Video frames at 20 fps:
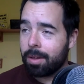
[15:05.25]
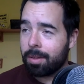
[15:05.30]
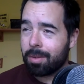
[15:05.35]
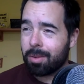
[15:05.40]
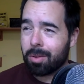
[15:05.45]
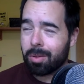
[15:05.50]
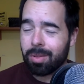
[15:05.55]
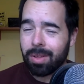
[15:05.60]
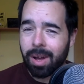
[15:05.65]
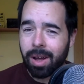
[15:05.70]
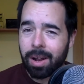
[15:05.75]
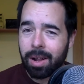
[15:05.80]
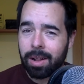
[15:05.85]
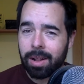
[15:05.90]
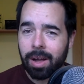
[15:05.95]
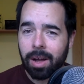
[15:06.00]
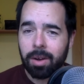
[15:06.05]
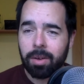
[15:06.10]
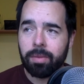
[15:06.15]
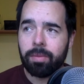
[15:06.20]
So there's not a
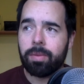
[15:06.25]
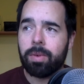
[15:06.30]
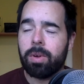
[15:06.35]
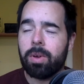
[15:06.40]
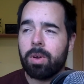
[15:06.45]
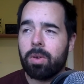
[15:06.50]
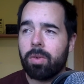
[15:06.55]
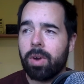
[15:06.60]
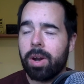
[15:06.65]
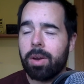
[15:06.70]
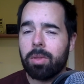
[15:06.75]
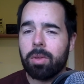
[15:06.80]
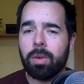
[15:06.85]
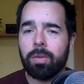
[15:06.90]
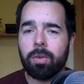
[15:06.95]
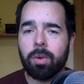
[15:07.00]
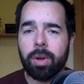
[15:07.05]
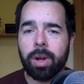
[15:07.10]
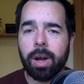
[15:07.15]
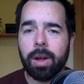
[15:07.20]
lot of great
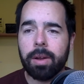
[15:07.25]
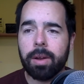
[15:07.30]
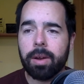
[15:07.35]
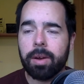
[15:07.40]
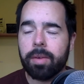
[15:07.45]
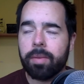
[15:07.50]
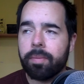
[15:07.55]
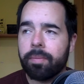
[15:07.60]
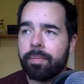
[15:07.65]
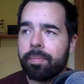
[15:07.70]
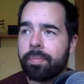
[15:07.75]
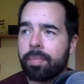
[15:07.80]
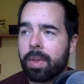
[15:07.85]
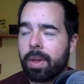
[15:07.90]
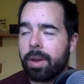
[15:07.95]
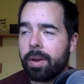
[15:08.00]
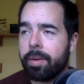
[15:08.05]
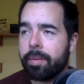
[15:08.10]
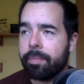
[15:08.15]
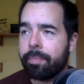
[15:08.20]
stuff going on there.
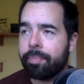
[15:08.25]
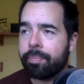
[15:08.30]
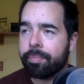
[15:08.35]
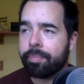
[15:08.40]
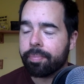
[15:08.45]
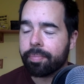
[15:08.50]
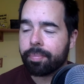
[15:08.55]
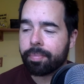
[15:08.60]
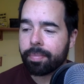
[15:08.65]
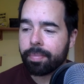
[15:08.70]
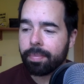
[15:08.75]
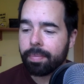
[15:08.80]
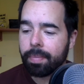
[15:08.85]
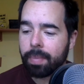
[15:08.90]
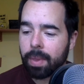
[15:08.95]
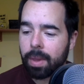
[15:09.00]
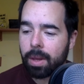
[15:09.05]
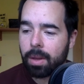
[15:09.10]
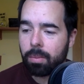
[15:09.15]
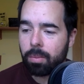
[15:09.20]

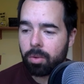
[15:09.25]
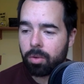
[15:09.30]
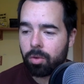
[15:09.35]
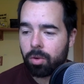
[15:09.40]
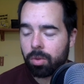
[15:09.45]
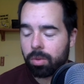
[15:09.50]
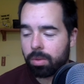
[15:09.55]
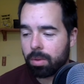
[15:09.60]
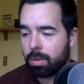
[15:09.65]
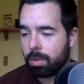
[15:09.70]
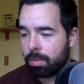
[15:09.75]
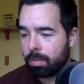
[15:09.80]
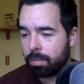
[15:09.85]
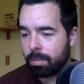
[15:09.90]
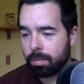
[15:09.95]
But just